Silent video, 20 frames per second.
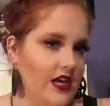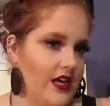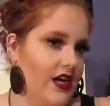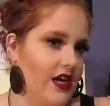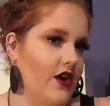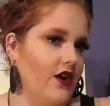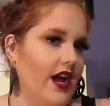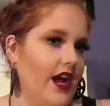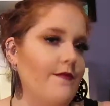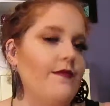
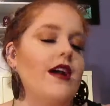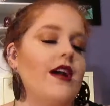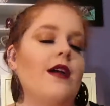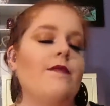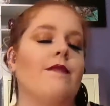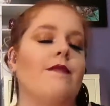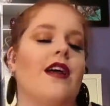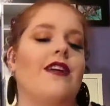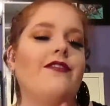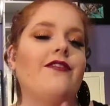okay,
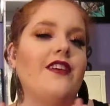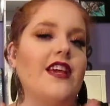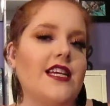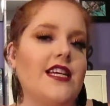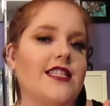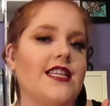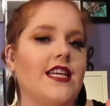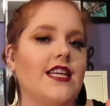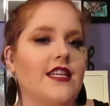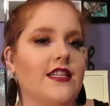my
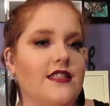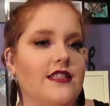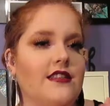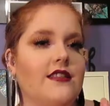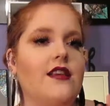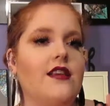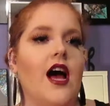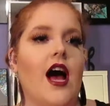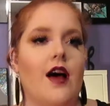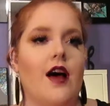face
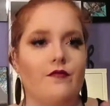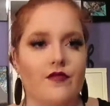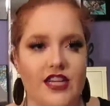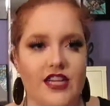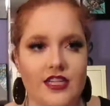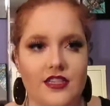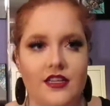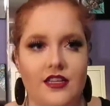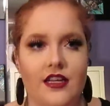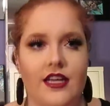is
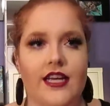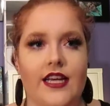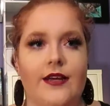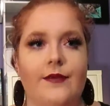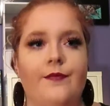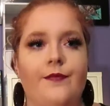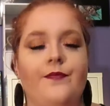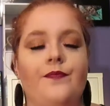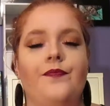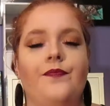obviously,
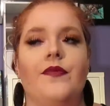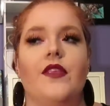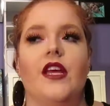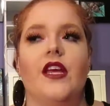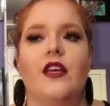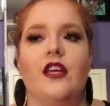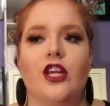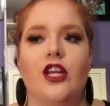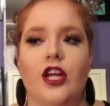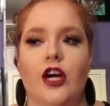
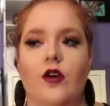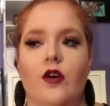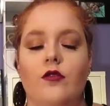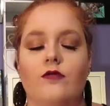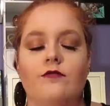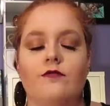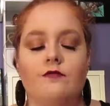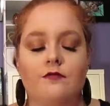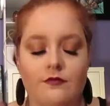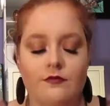you know,
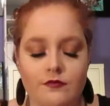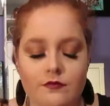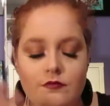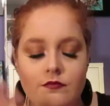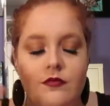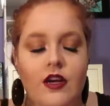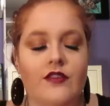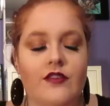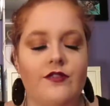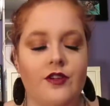
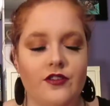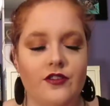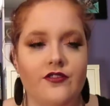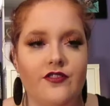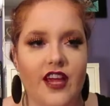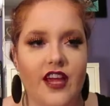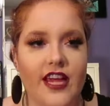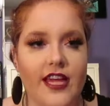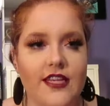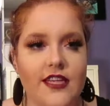a full
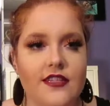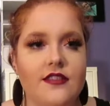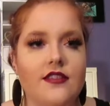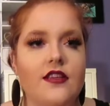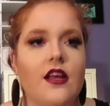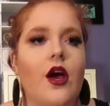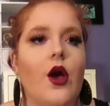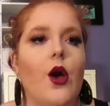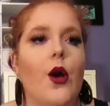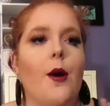face,
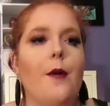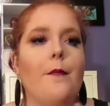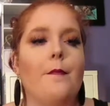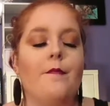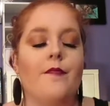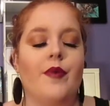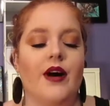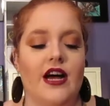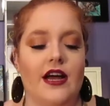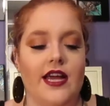
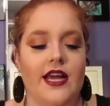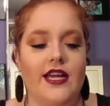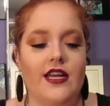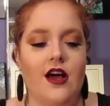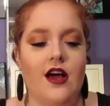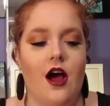but